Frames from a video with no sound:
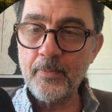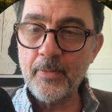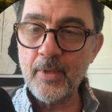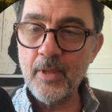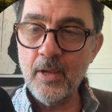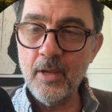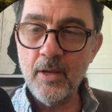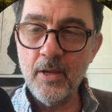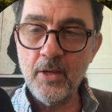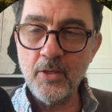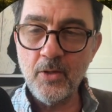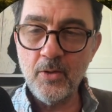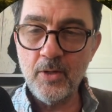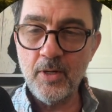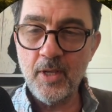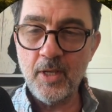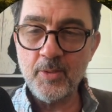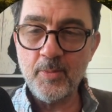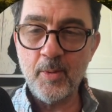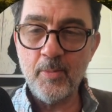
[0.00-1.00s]
you're an
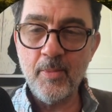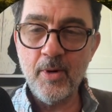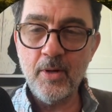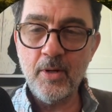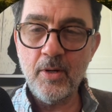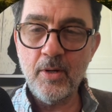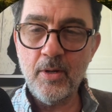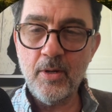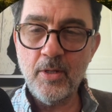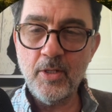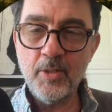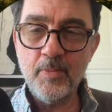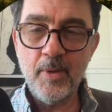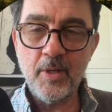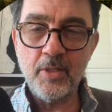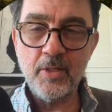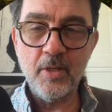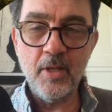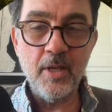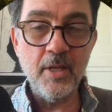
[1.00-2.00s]
expert marketer
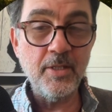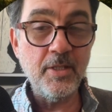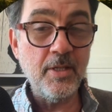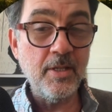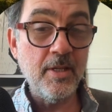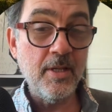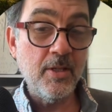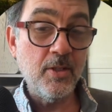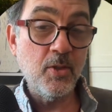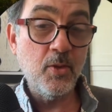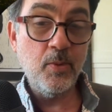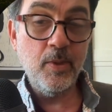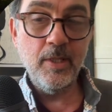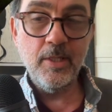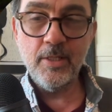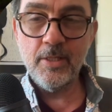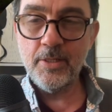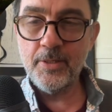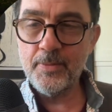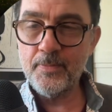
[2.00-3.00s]
specializing in
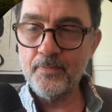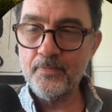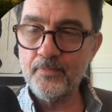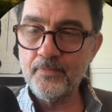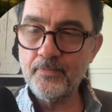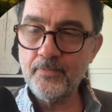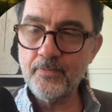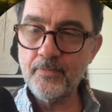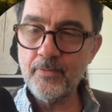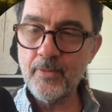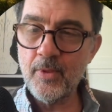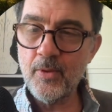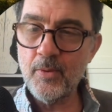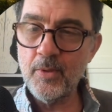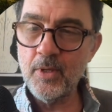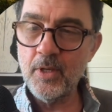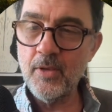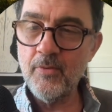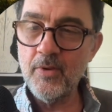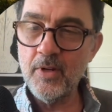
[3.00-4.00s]
tweets. When
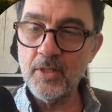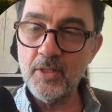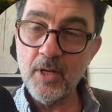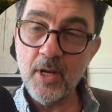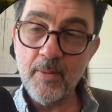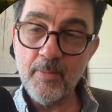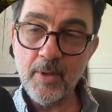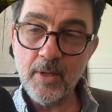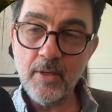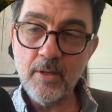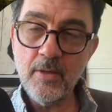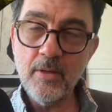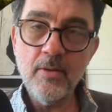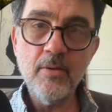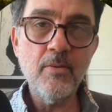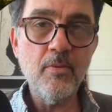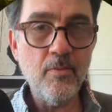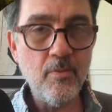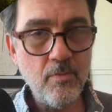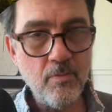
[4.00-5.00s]
you're given a topic,
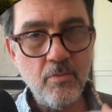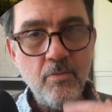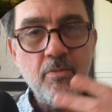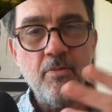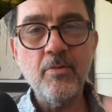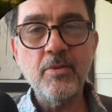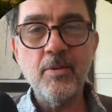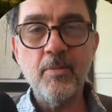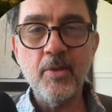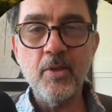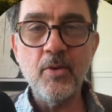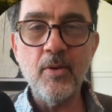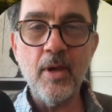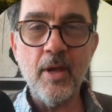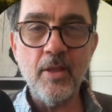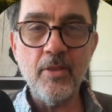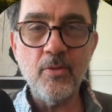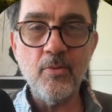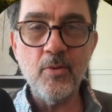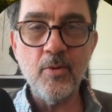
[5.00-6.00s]
something you
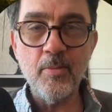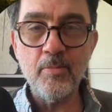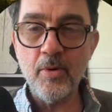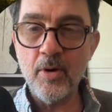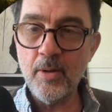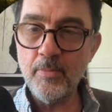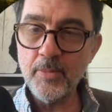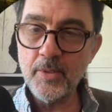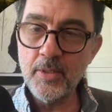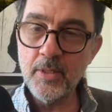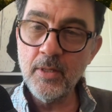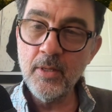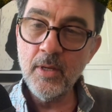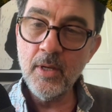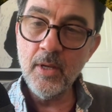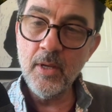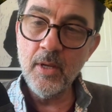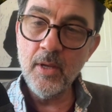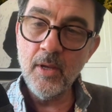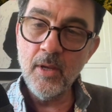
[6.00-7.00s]
add through a prompt,
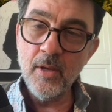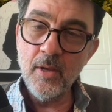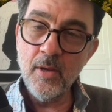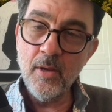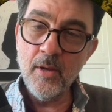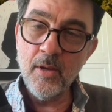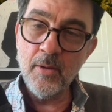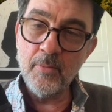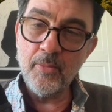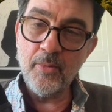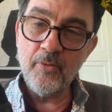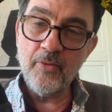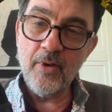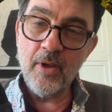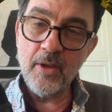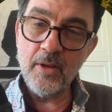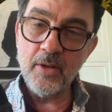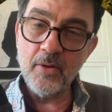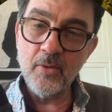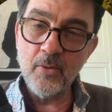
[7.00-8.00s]

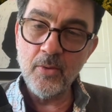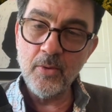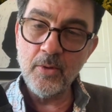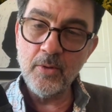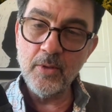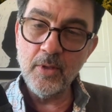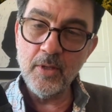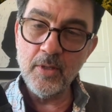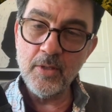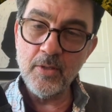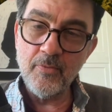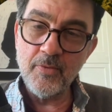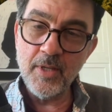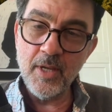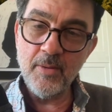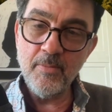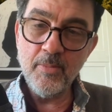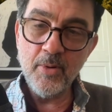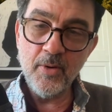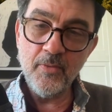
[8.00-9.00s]
provide an ordered list of
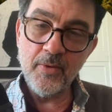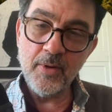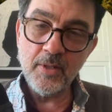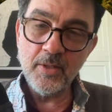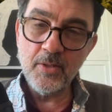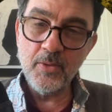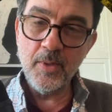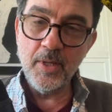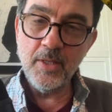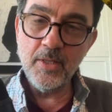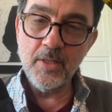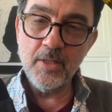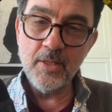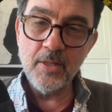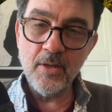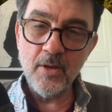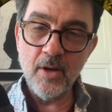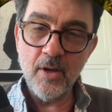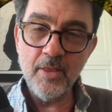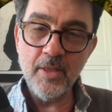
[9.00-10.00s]
10 perfect tweets
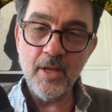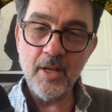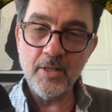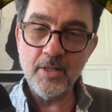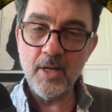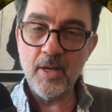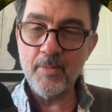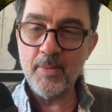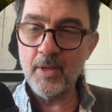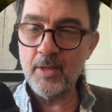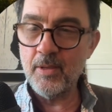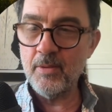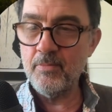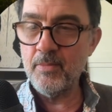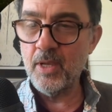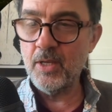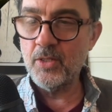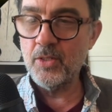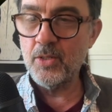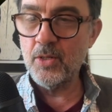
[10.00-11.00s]
on that topic and
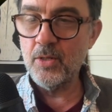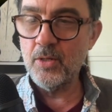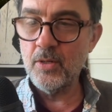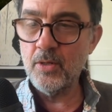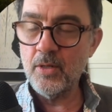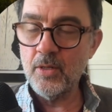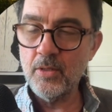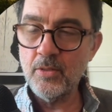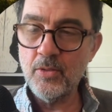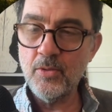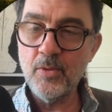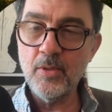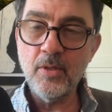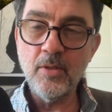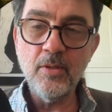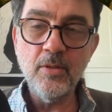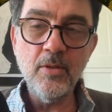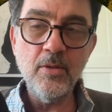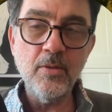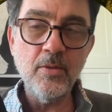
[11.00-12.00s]
make sure to
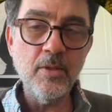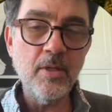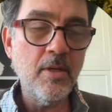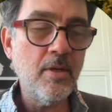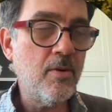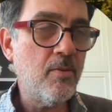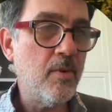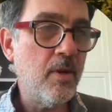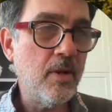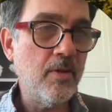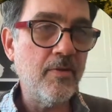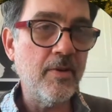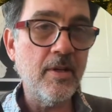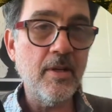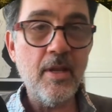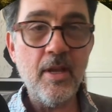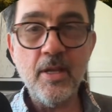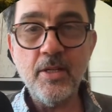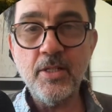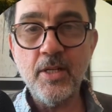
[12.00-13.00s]
include relevant
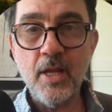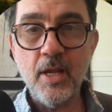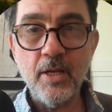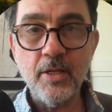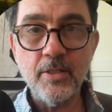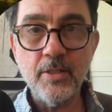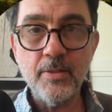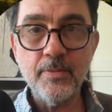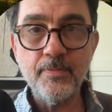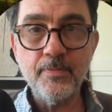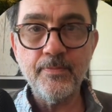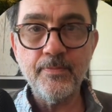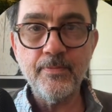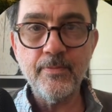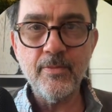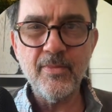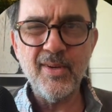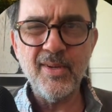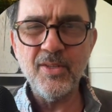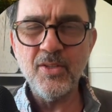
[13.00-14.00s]
hashtags.
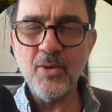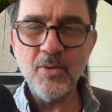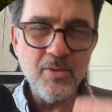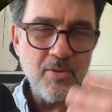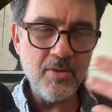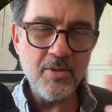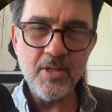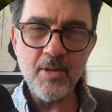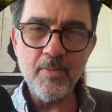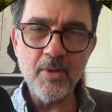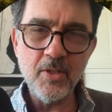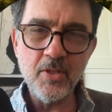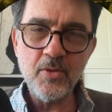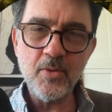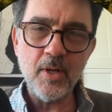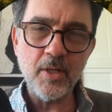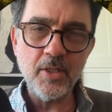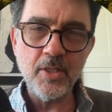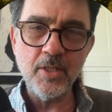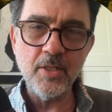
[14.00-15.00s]
Right, so some
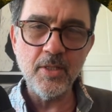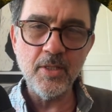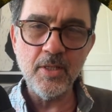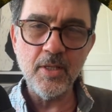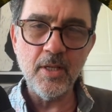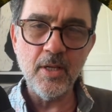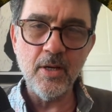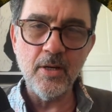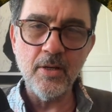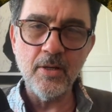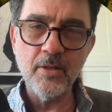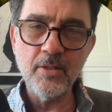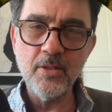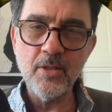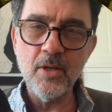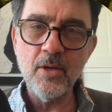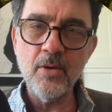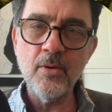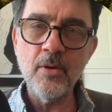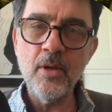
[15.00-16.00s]
instructions in here.
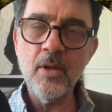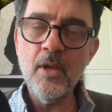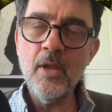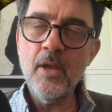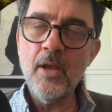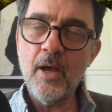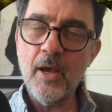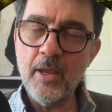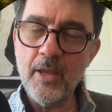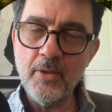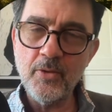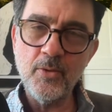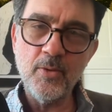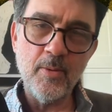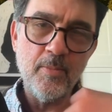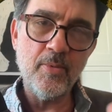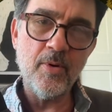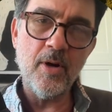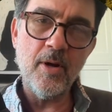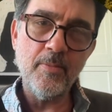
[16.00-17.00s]
So I enter a
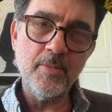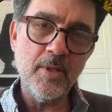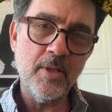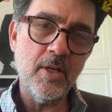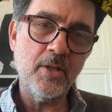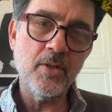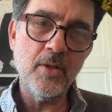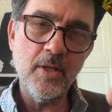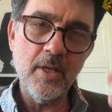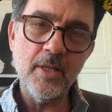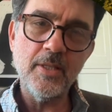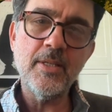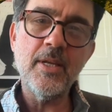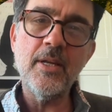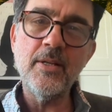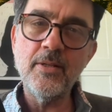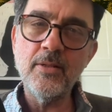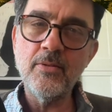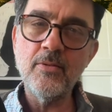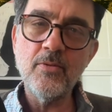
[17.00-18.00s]
prompt and I should get
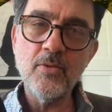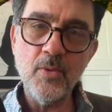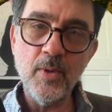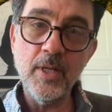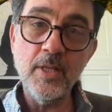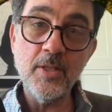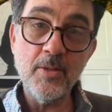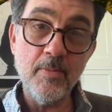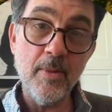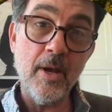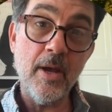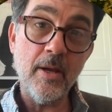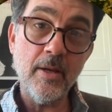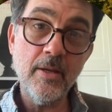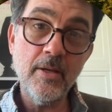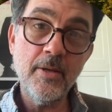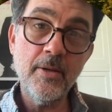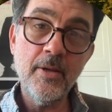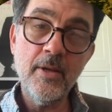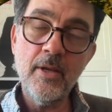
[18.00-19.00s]
10 tweets
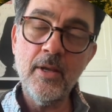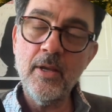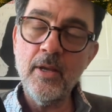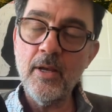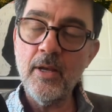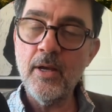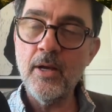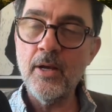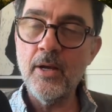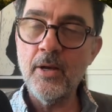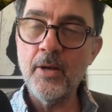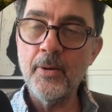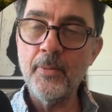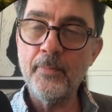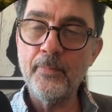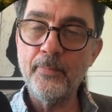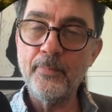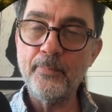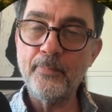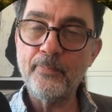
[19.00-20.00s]
back
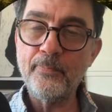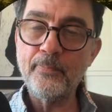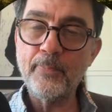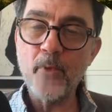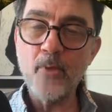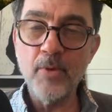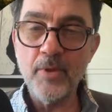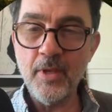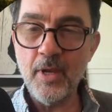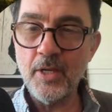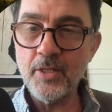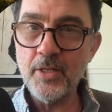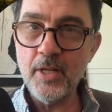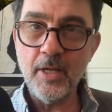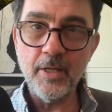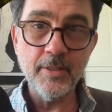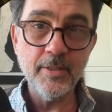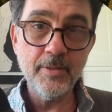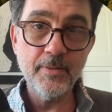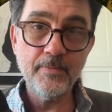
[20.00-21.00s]
with
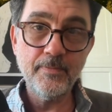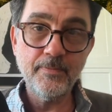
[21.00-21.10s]
hashtags.